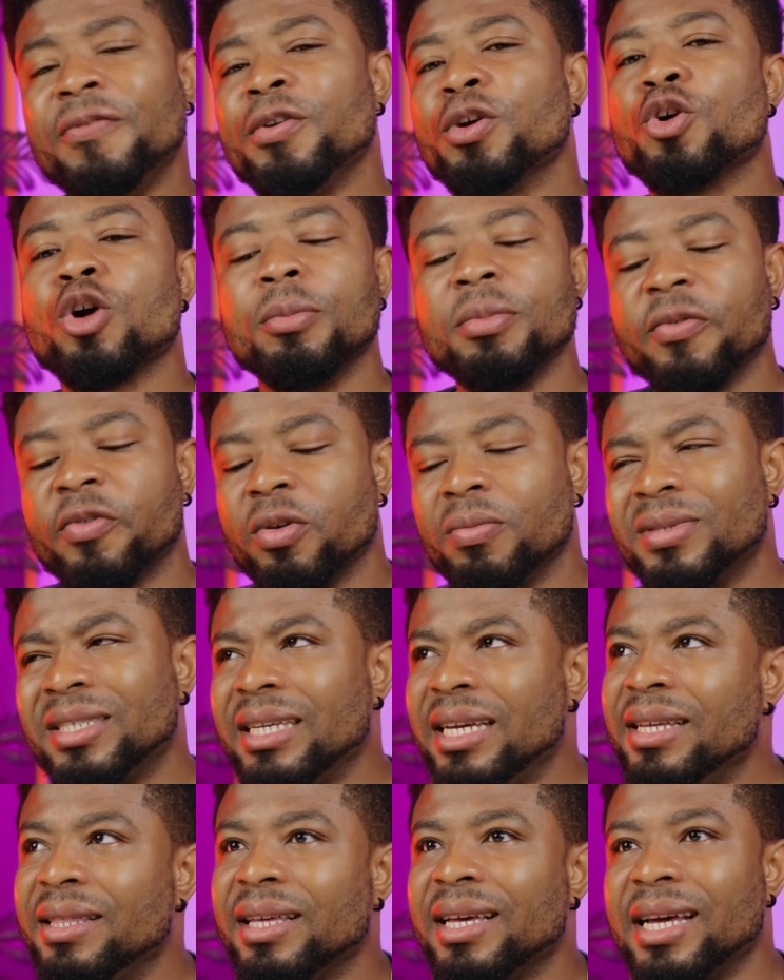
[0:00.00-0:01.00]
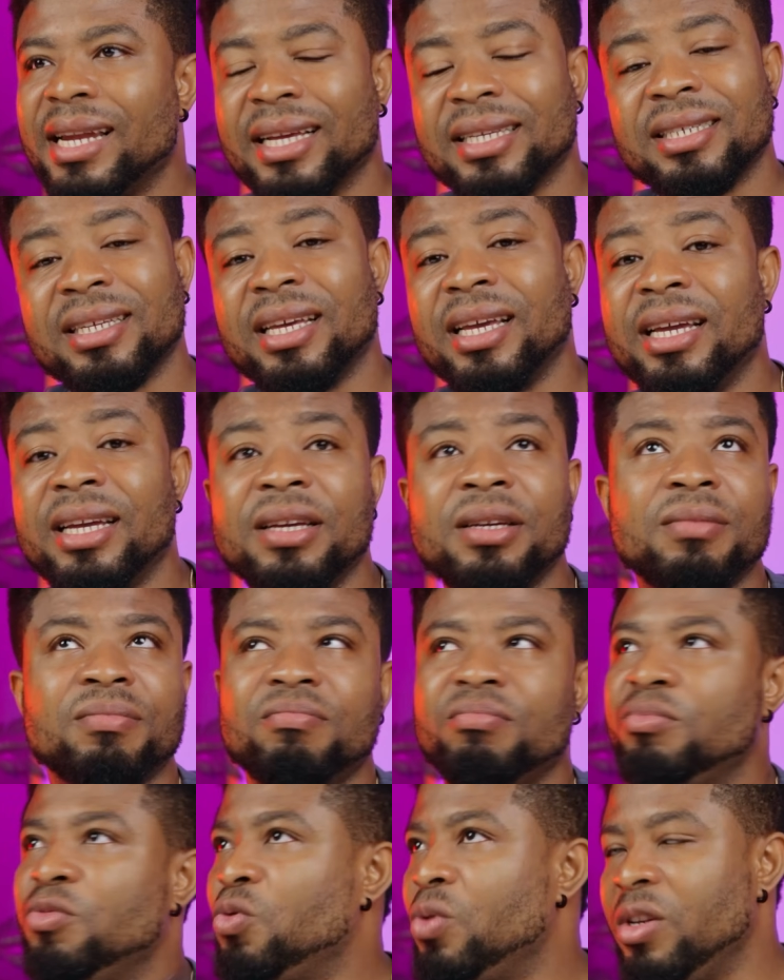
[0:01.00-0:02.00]
if you're coming from, say, the Galaxy
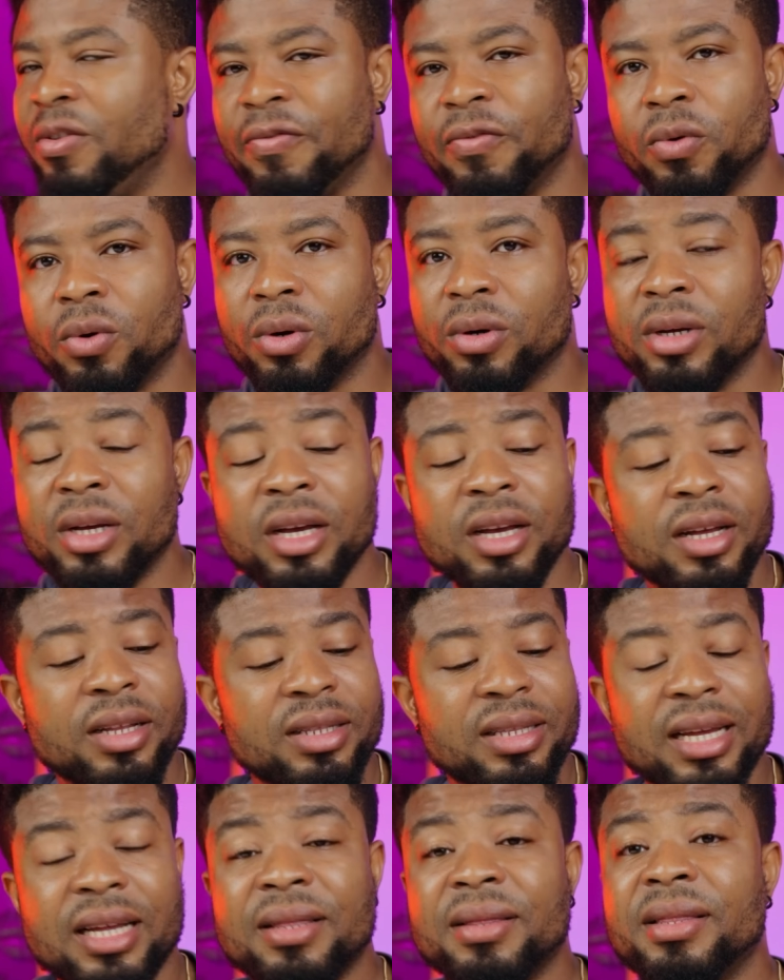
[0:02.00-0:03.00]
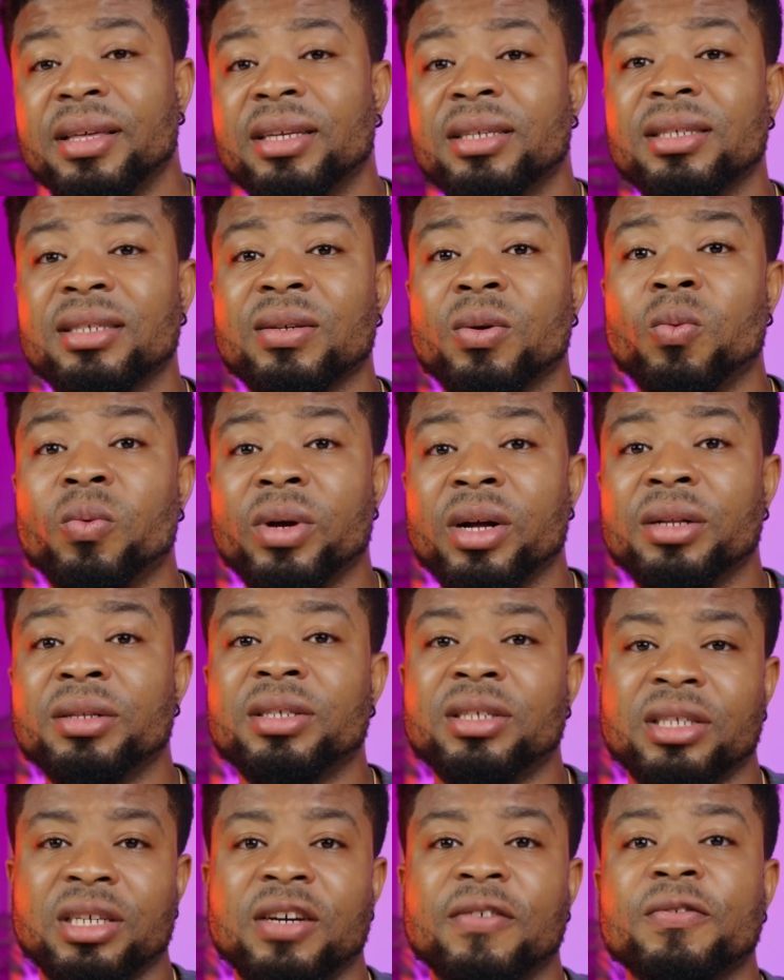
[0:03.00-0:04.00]
A24, then this is a
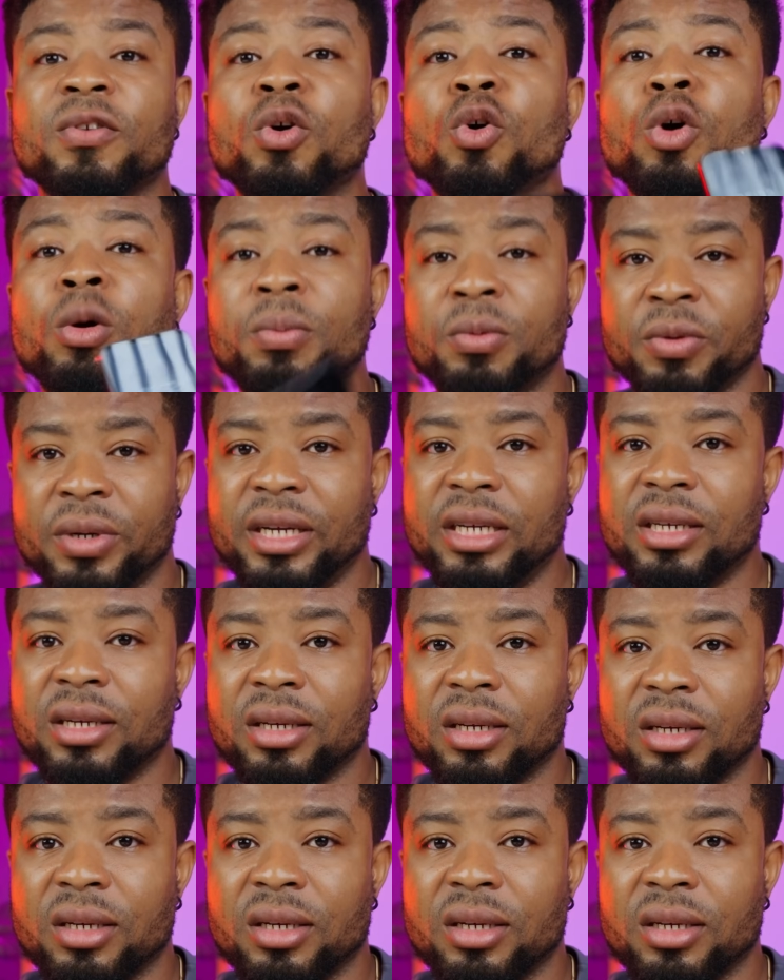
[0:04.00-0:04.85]
well-deserved upgrade.